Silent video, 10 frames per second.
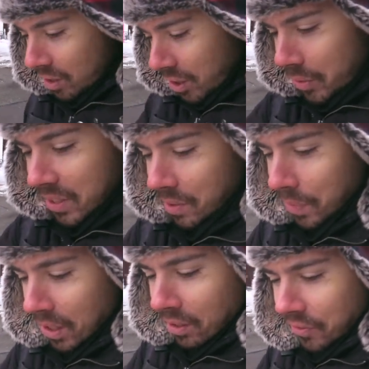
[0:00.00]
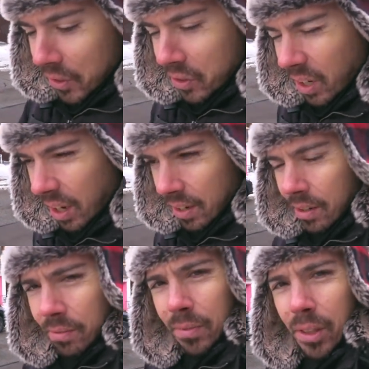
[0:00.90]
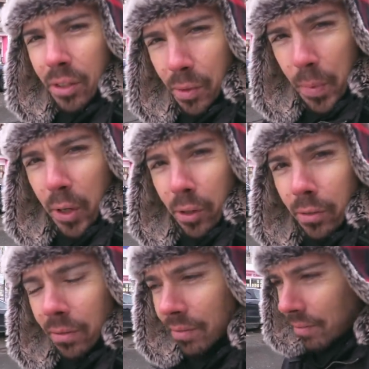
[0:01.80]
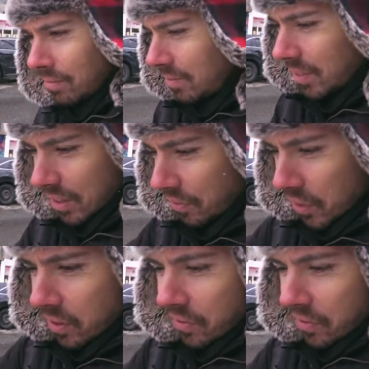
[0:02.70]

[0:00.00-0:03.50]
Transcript: go eat some cooked food today or tomorrow. If you're